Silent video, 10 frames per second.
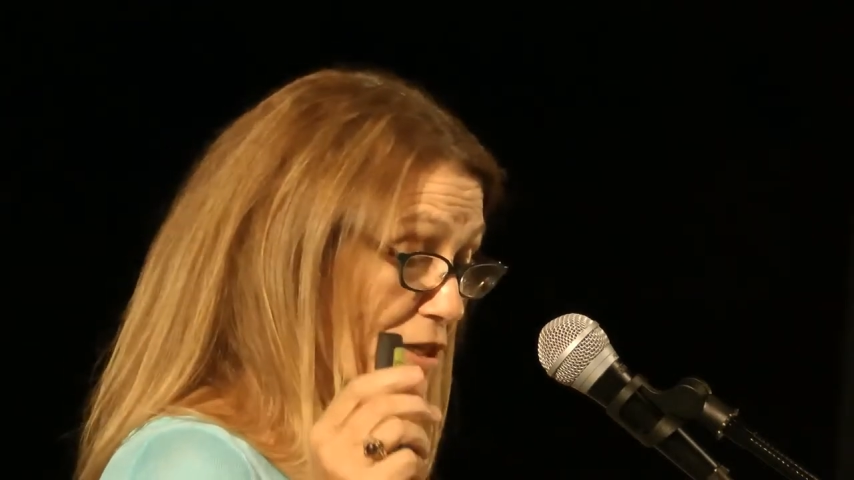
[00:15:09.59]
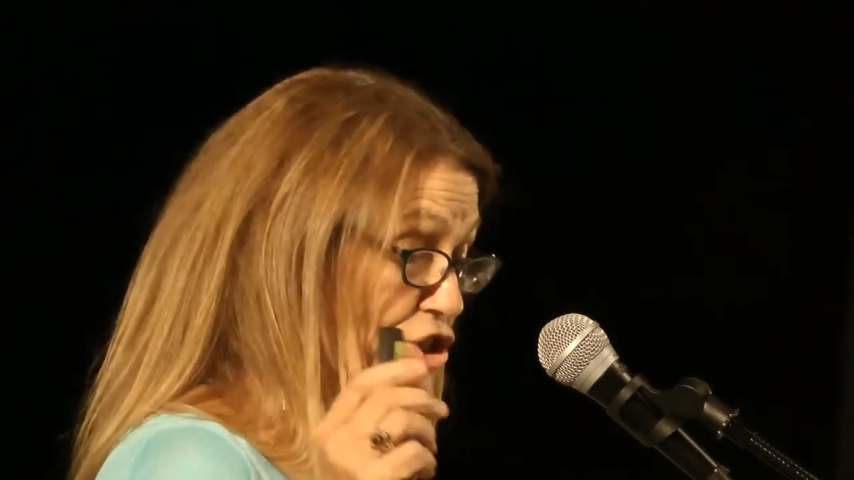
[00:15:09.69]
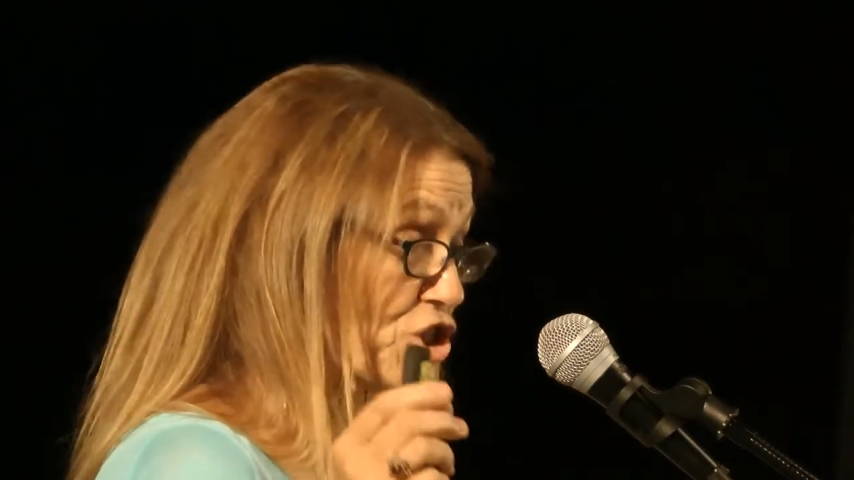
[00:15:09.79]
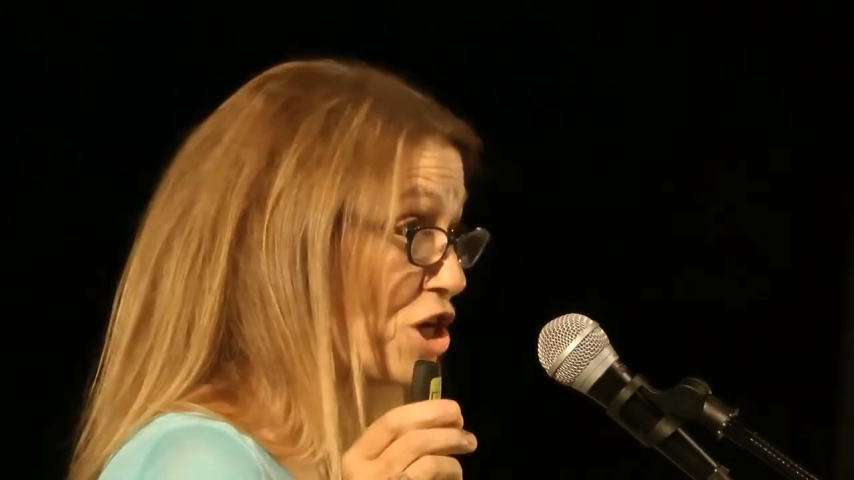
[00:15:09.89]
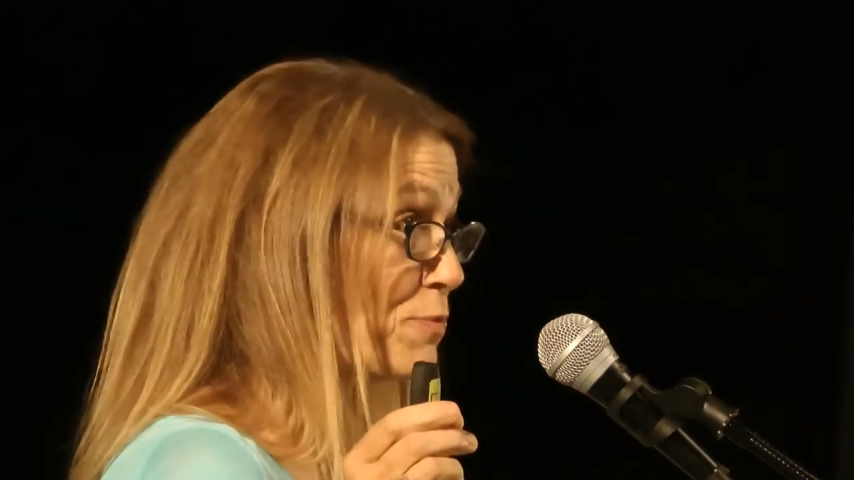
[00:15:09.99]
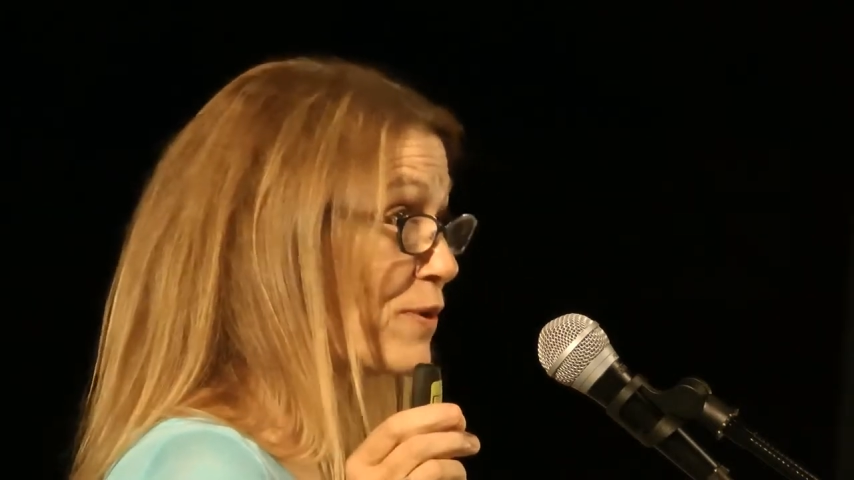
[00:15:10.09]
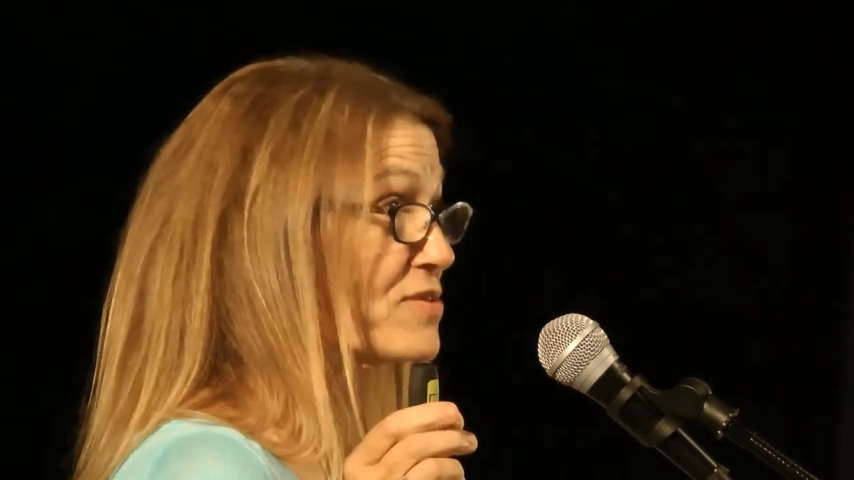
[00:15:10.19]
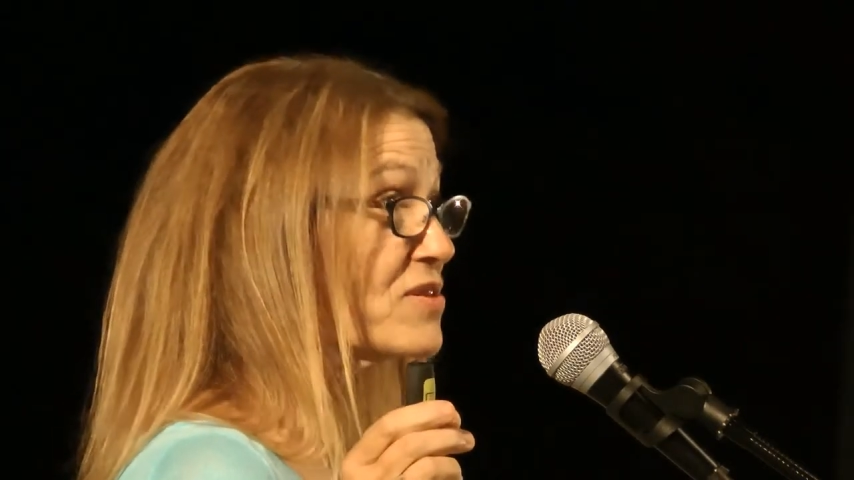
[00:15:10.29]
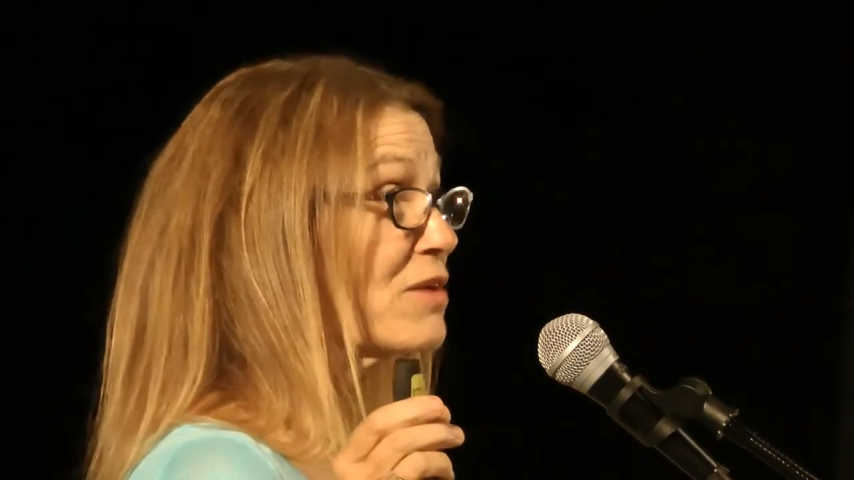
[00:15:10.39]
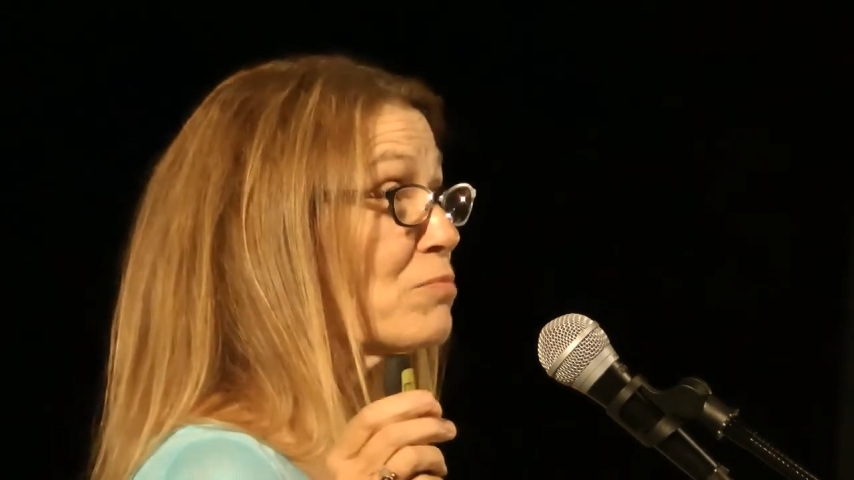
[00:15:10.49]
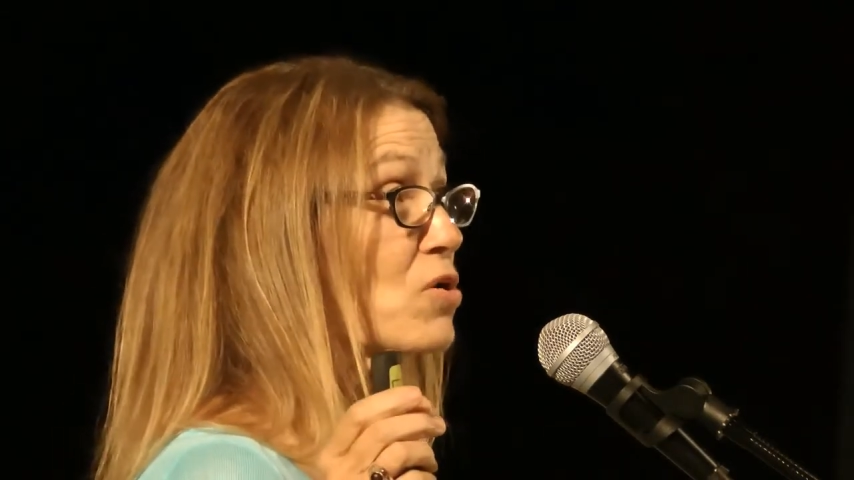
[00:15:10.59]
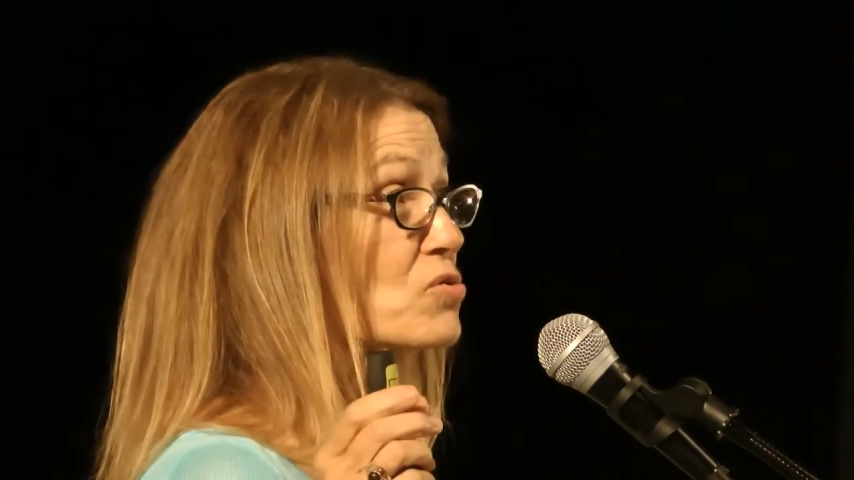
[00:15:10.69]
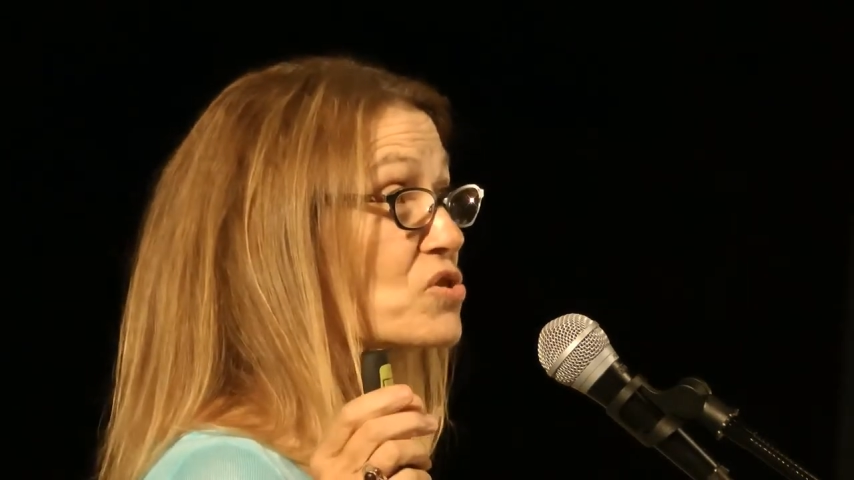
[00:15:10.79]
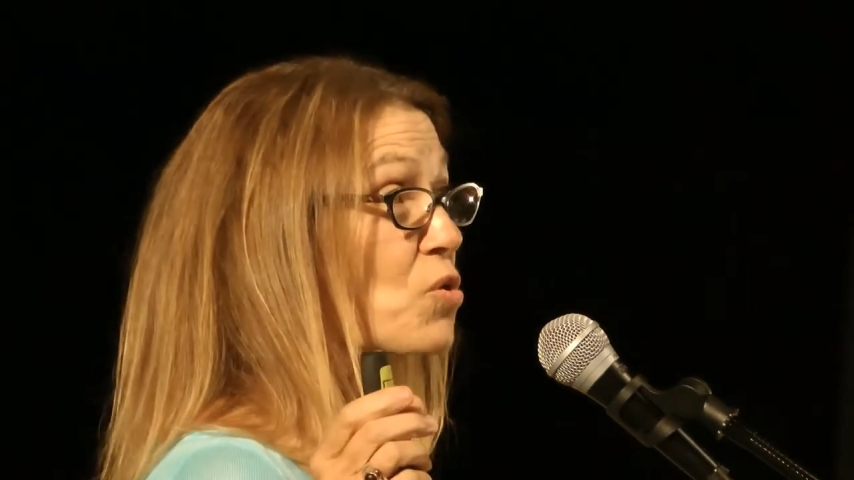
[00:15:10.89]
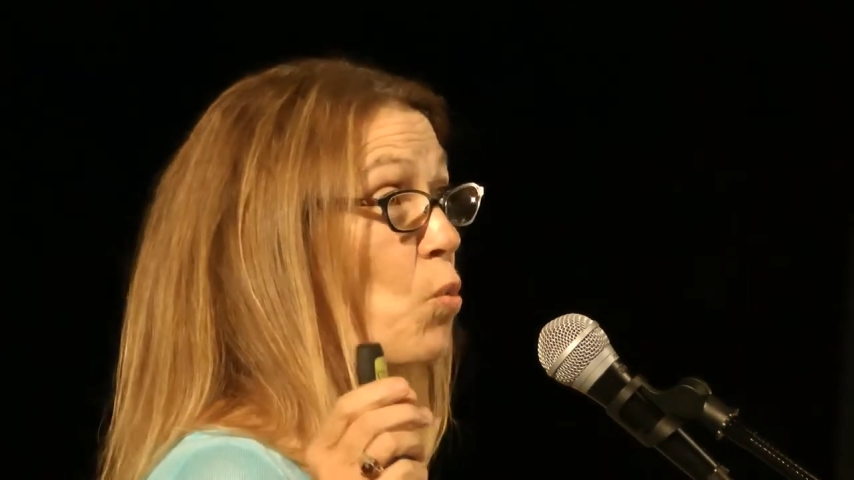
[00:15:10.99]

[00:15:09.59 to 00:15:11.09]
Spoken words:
the cheapest and most